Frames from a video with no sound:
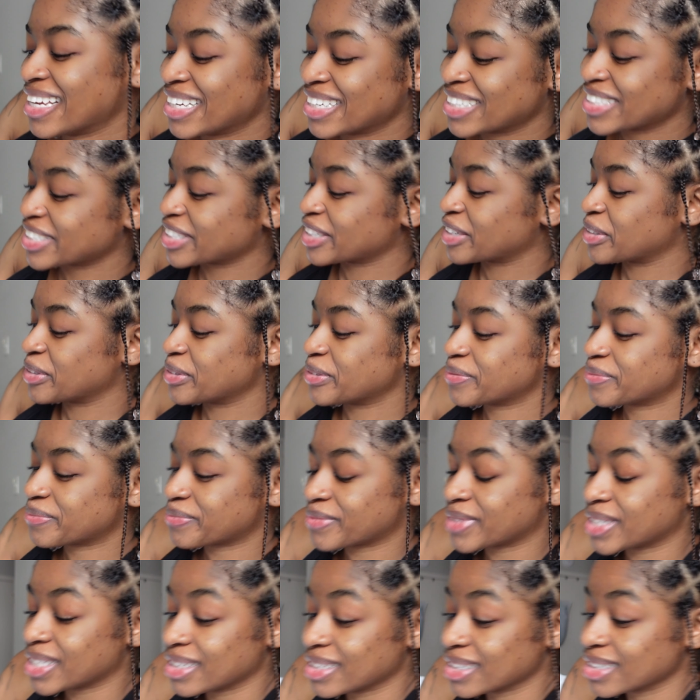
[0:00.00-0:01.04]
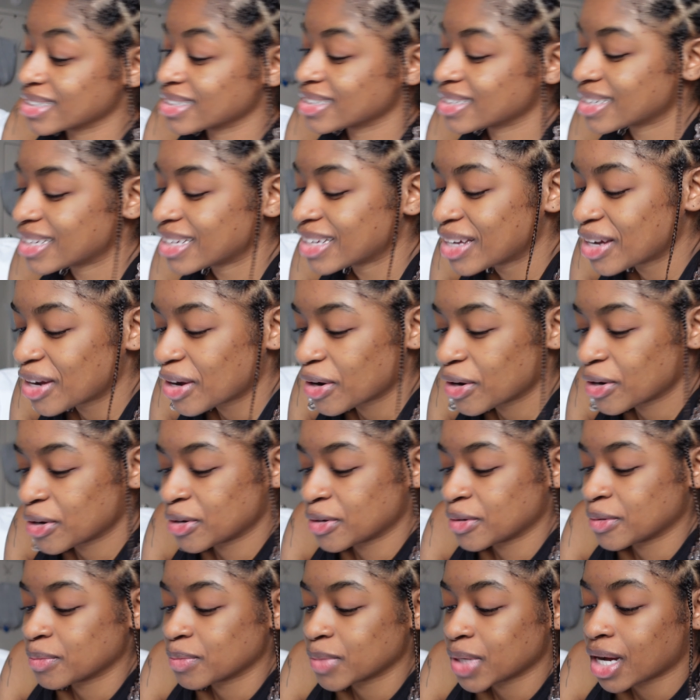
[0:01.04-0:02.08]
So, yeah.
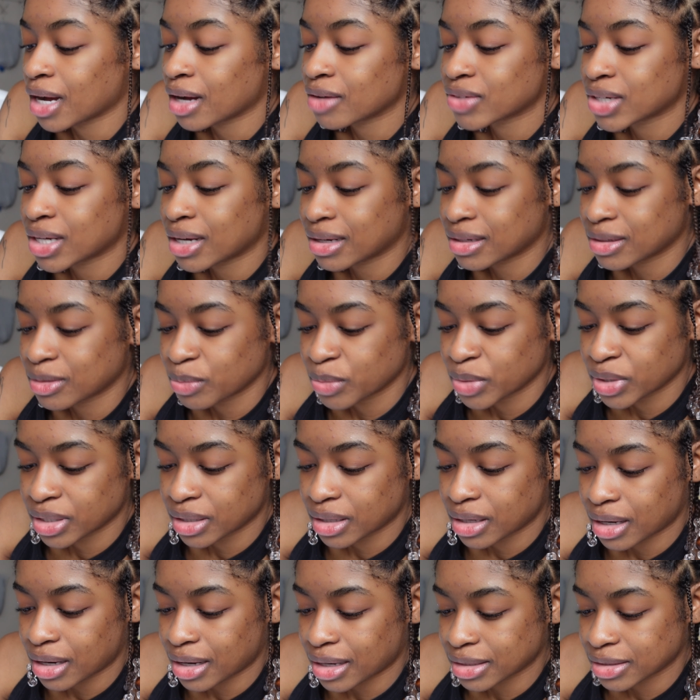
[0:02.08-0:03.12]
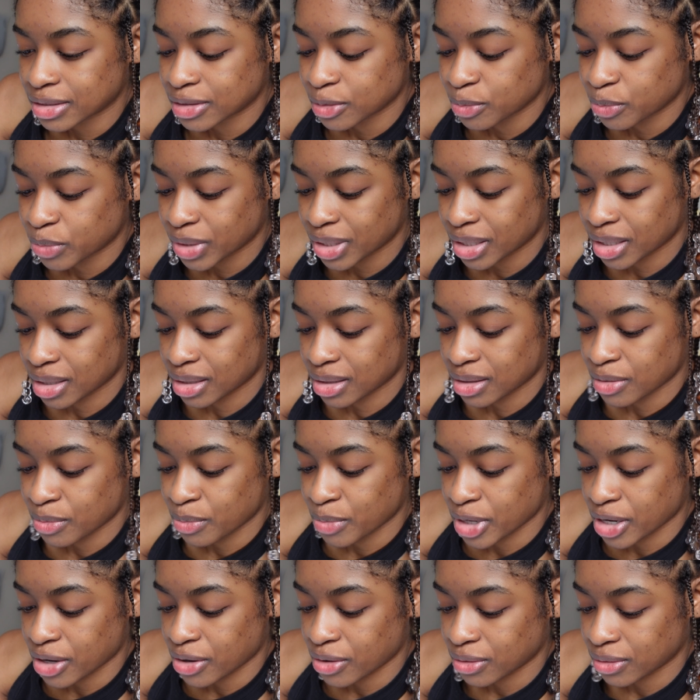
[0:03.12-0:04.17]
Um, I've kind of been contemplating
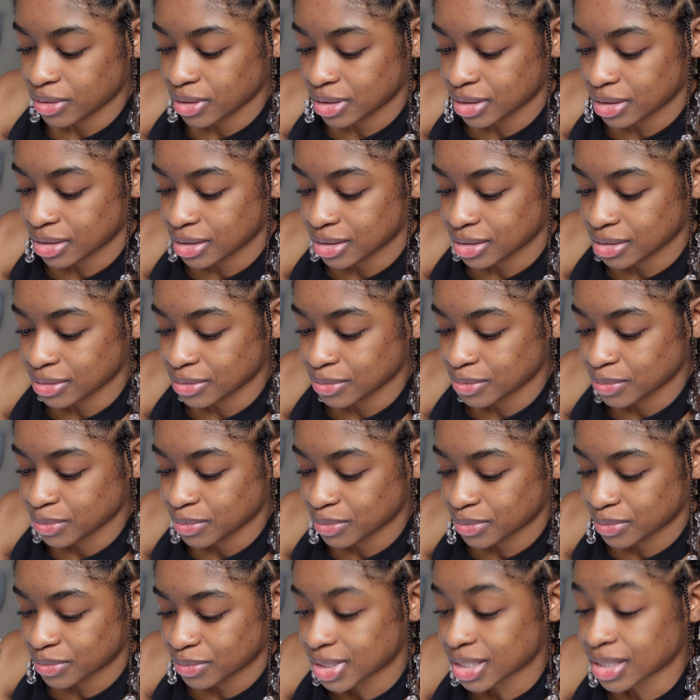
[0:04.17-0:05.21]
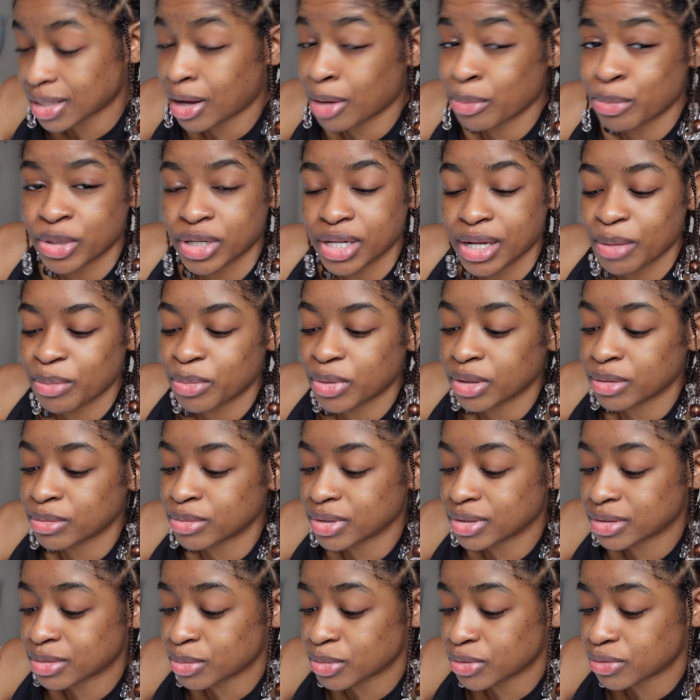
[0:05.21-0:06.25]
about um, stopping at
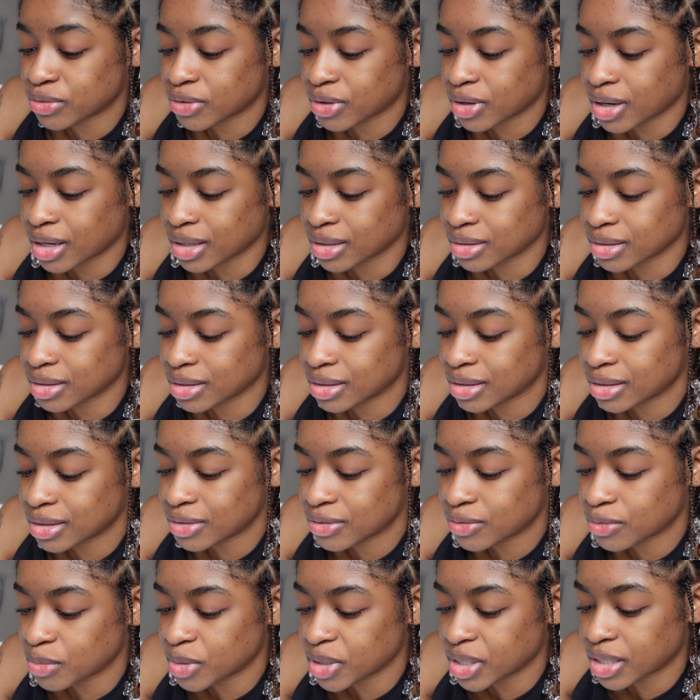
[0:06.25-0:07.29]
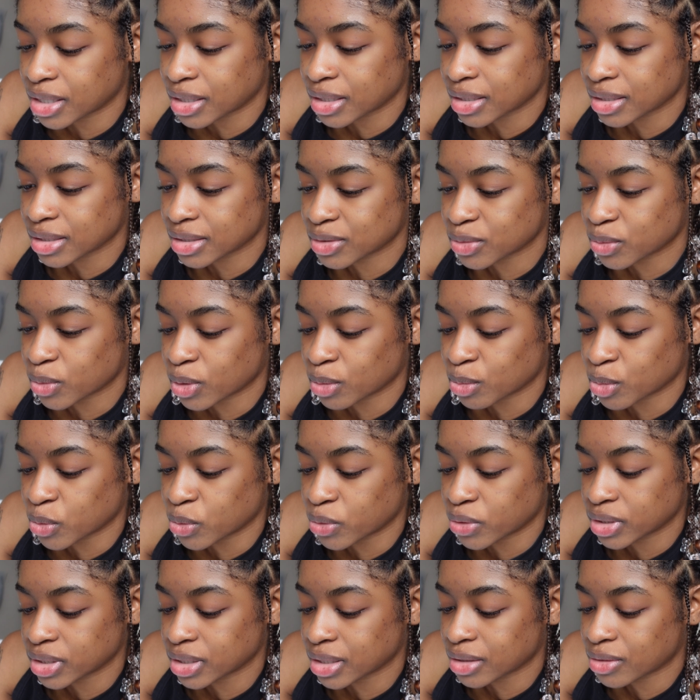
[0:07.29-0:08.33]
Publix before I leave because where I'm
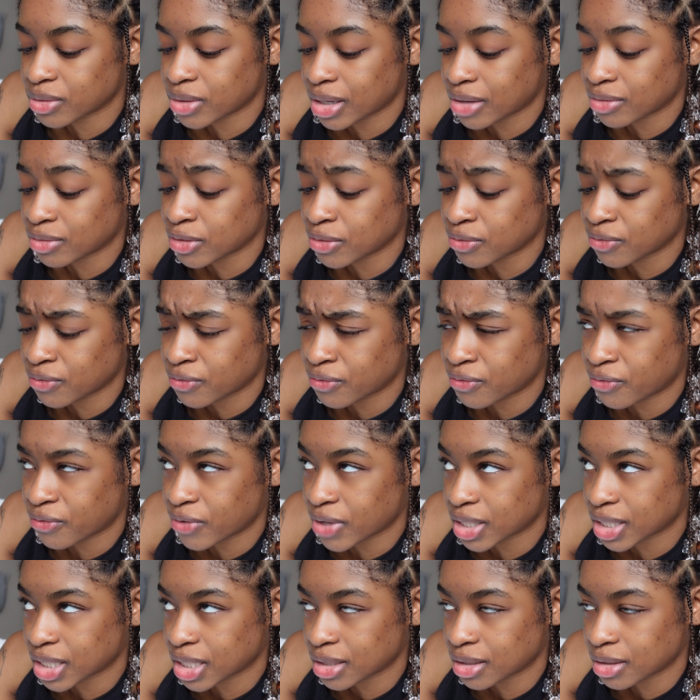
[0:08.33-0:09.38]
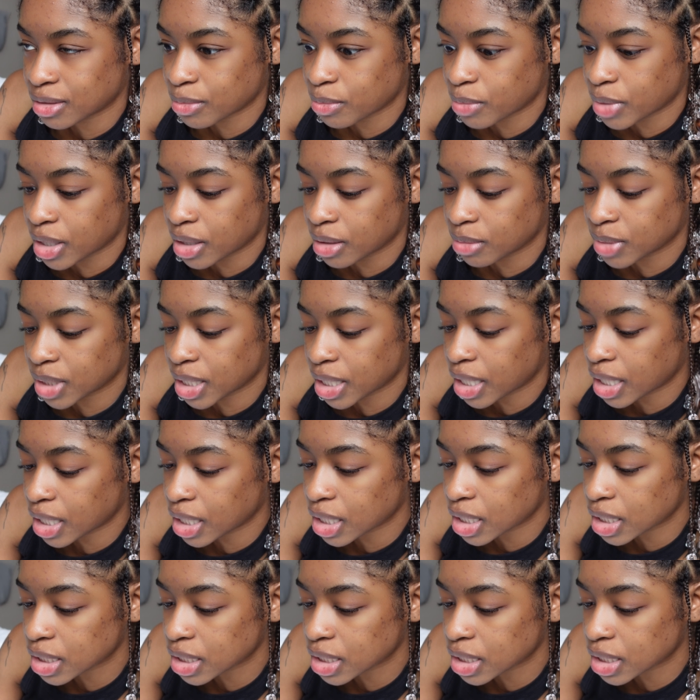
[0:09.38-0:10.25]
going, they don't have a fucking Publix.